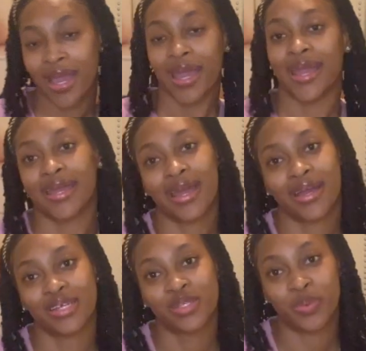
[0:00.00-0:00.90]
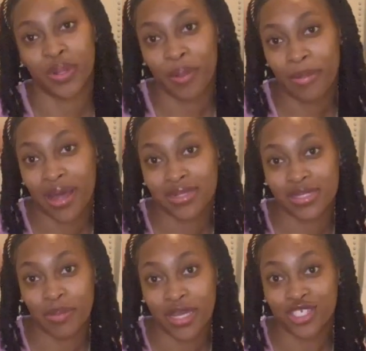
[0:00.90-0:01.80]
Hey guys, welcome back to
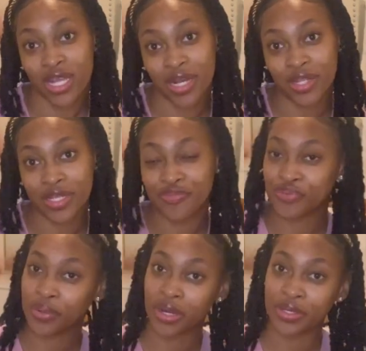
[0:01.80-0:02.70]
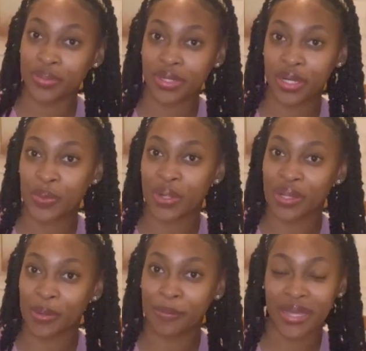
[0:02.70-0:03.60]
my channel. If you are new here,
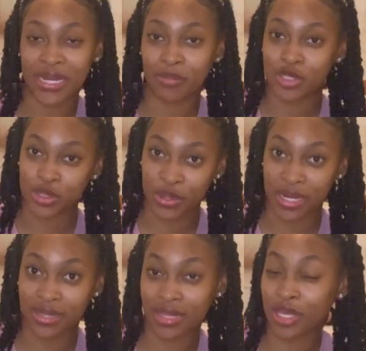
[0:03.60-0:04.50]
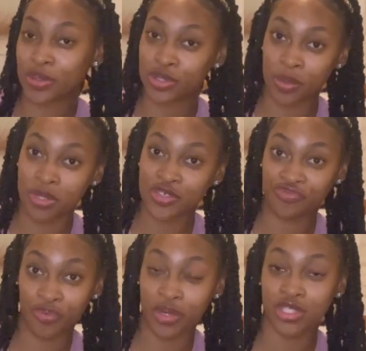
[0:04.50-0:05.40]
welcome. My name is Zorian. Thank you so much
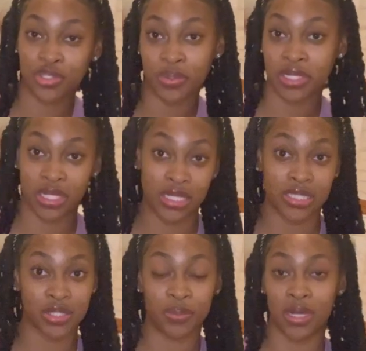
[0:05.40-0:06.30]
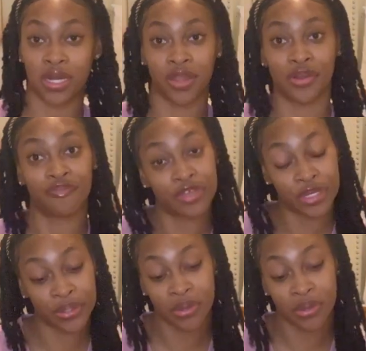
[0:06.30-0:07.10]
for tuning in to another video.